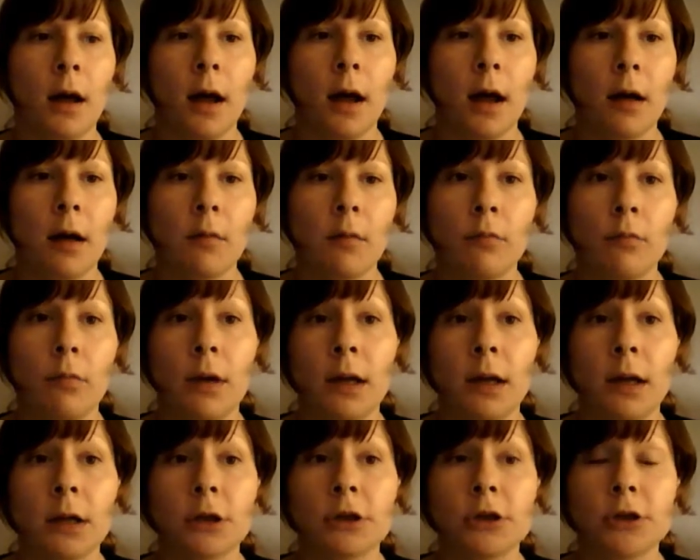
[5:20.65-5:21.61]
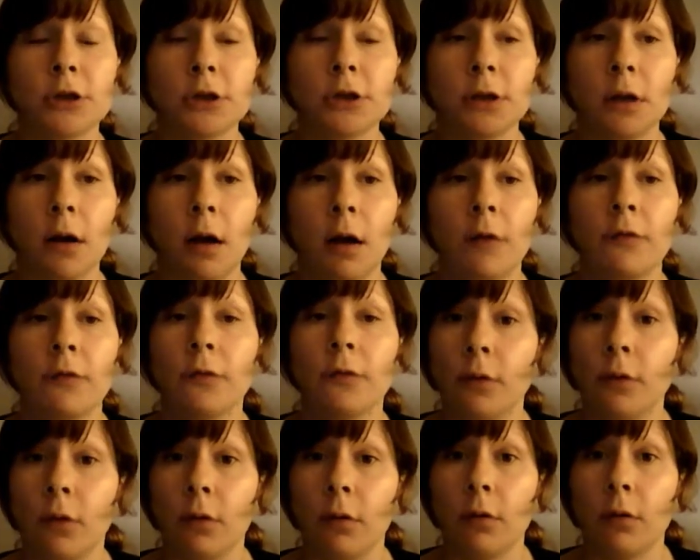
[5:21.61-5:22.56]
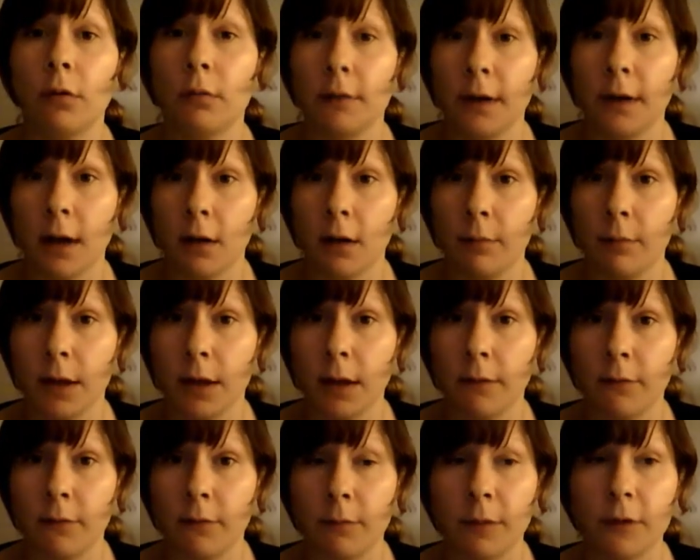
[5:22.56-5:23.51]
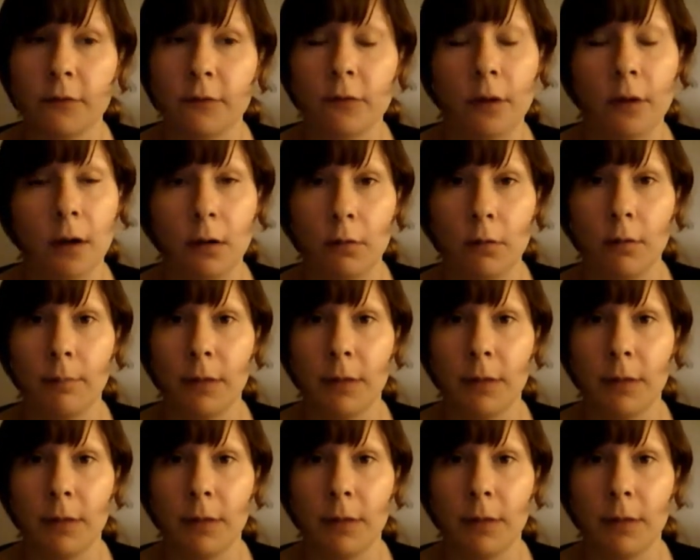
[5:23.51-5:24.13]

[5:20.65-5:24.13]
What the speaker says: which I do not now believe to be true.